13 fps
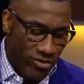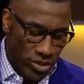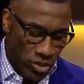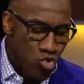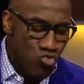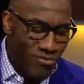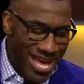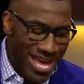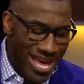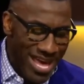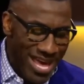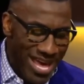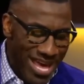whom
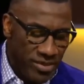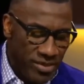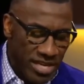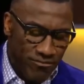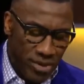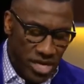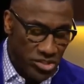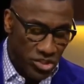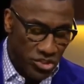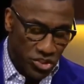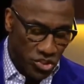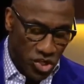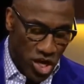else could have even been in the
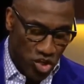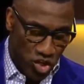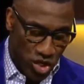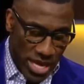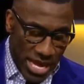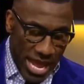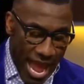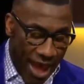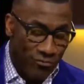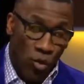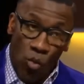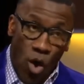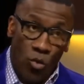discussion after
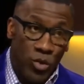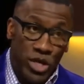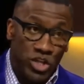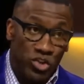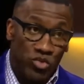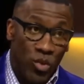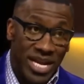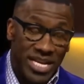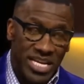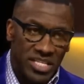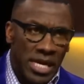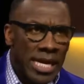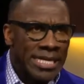what we just witnessed.